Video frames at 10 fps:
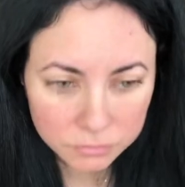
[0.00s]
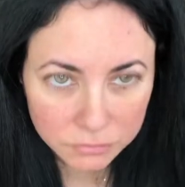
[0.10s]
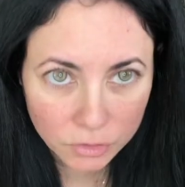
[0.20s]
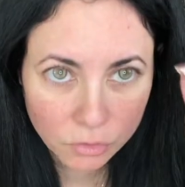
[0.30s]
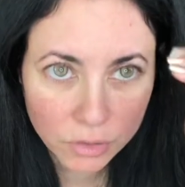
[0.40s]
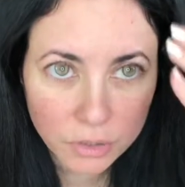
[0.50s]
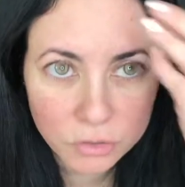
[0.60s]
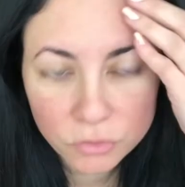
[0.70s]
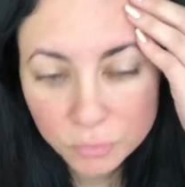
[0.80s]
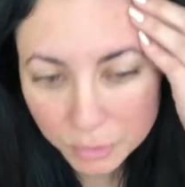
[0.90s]
Go ahead
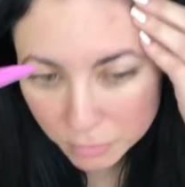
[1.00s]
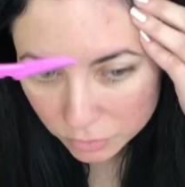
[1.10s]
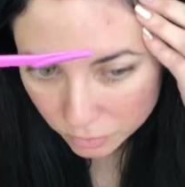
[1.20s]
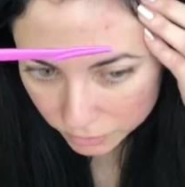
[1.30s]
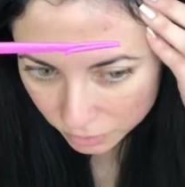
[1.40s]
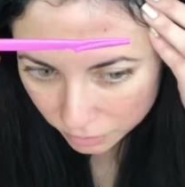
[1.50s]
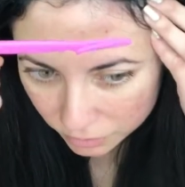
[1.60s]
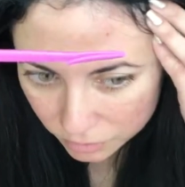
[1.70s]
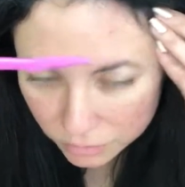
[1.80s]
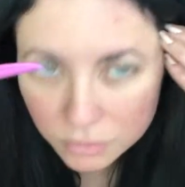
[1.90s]
and use my mirror over here
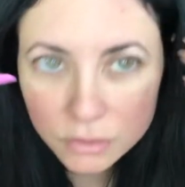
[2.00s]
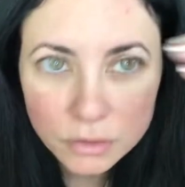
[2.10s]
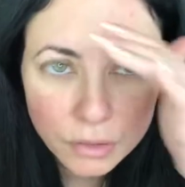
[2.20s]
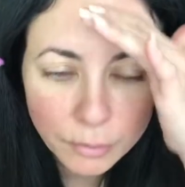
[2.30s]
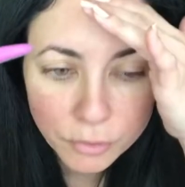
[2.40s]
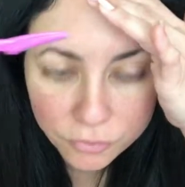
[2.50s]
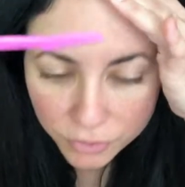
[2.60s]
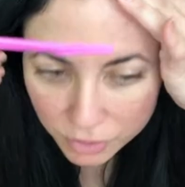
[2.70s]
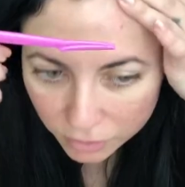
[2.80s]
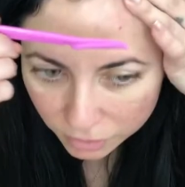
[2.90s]
because I'm
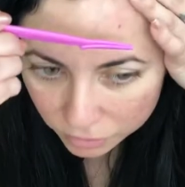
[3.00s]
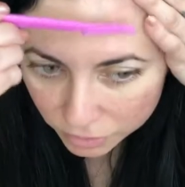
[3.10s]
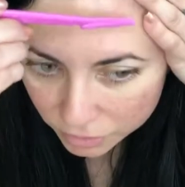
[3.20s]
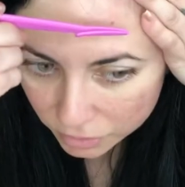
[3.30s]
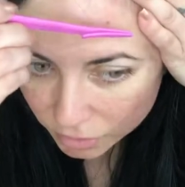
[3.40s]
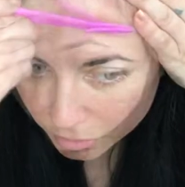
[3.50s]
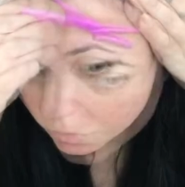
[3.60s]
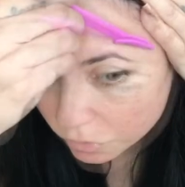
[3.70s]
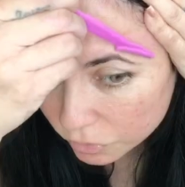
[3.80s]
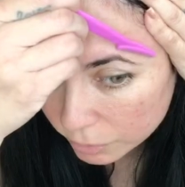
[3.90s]
afraid that I'm gonna get too
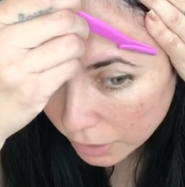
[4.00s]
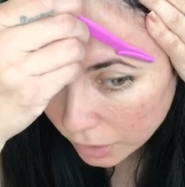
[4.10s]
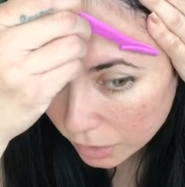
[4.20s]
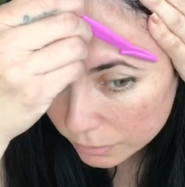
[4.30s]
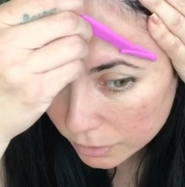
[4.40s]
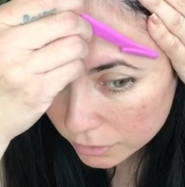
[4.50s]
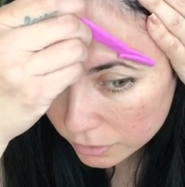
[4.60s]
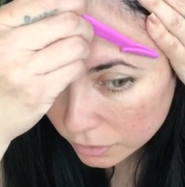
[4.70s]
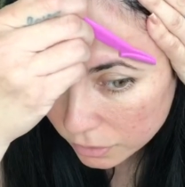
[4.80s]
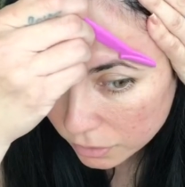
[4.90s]
close to my
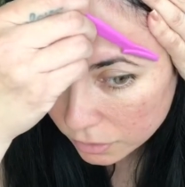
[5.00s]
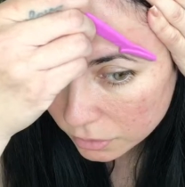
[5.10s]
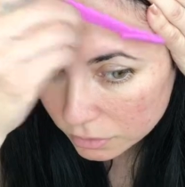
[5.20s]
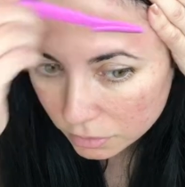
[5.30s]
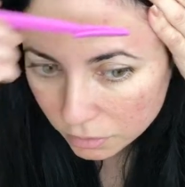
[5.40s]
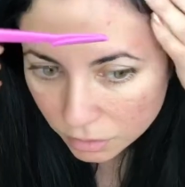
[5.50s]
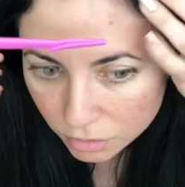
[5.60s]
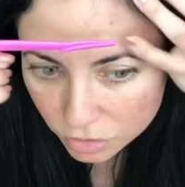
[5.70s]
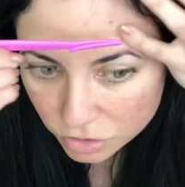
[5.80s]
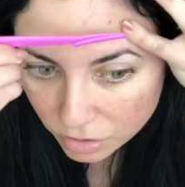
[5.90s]
eyebrows and
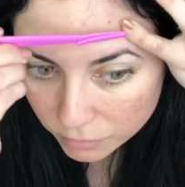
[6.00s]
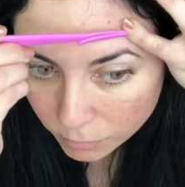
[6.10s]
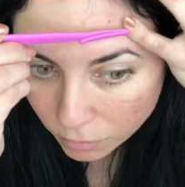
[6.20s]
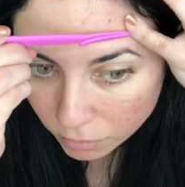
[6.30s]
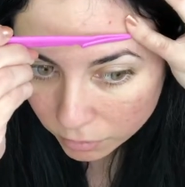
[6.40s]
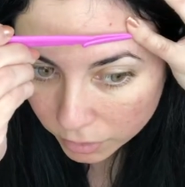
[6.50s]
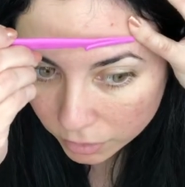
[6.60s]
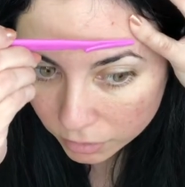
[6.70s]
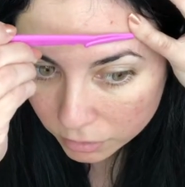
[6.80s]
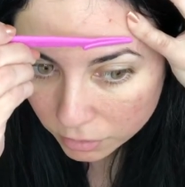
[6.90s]
shave them all,
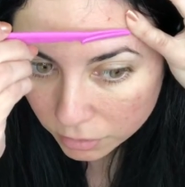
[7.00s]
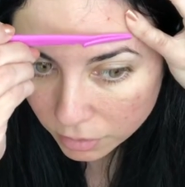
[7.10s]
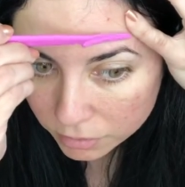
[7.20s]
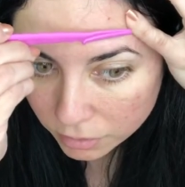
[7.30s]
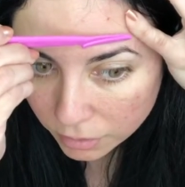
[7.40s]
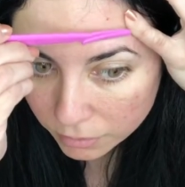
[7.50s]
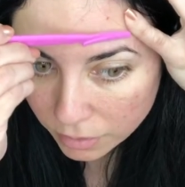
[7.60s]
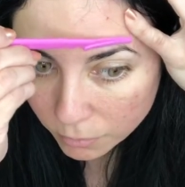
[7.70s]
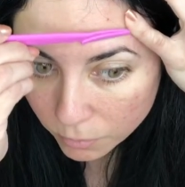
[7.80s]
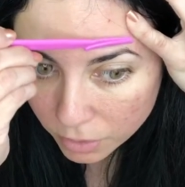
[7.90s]
and that's not
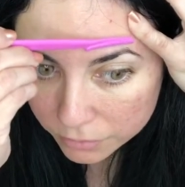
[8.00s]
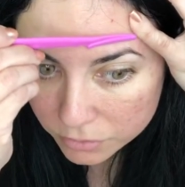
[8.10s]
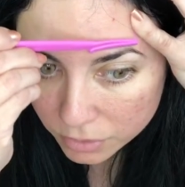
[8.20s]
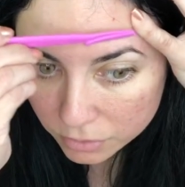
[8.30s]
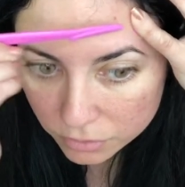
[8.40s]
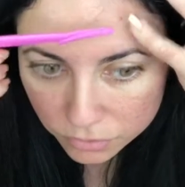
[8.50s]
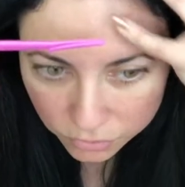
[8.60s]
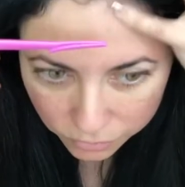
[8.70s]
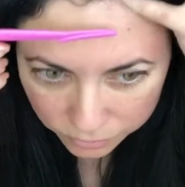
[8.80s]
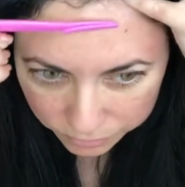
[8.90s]
what I'm trying to
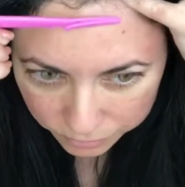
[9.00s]
do.